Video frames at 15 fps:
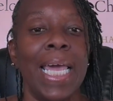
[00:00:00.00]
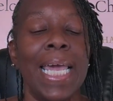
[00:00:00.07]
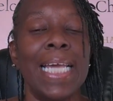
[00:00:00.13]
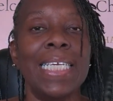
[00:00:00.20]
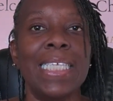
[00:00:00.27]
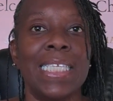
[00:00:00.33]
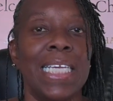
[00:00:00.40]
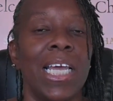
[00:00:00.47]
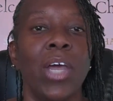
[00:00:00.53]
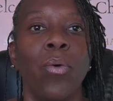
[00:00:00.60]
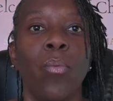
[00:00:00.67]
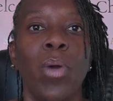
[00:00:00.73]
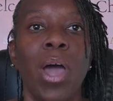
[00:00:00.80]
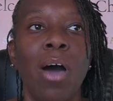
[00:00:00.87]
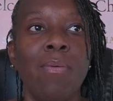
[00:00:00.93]
It's
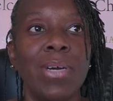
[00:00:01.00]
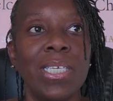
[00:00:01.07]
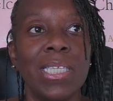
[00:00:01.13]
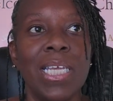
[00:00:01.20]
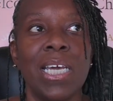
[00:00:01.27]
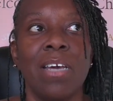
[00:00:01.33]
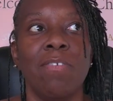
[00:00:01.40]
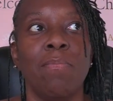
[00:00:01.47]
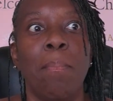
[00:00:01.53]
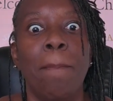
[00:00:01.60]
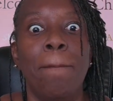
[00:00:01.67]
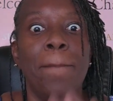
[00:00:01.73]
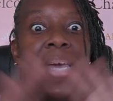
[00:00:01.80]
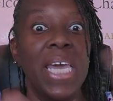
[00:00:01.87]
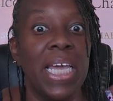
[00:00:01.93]
we always think
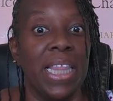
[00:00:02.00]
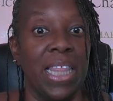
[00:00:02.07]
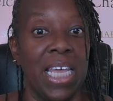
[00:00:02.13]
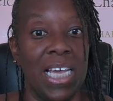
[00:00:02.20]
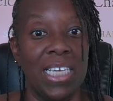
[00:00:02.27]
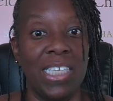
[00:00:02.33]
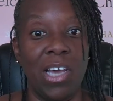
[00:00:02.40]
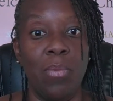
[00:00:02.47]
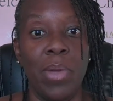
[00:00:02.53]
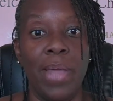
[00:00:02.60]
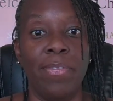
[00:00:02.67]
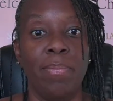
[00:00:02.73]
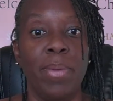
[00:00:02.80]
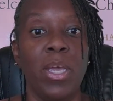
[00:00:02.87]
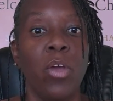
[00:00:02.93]
of big things that we
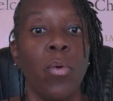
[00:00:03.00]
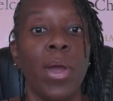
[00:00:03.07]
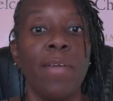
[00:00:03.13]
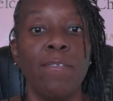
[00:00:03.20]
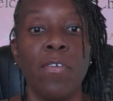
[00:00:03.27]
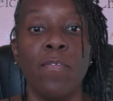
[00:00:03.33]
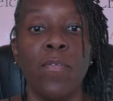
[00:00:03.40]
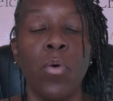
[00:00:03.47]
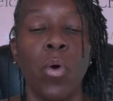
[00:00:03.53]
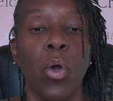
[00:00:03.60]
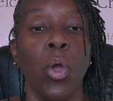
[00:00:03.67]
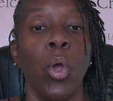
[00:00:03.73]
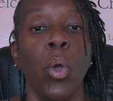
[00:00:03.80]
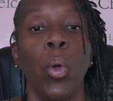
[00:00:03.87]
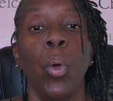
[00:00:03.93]
have to be grateful for.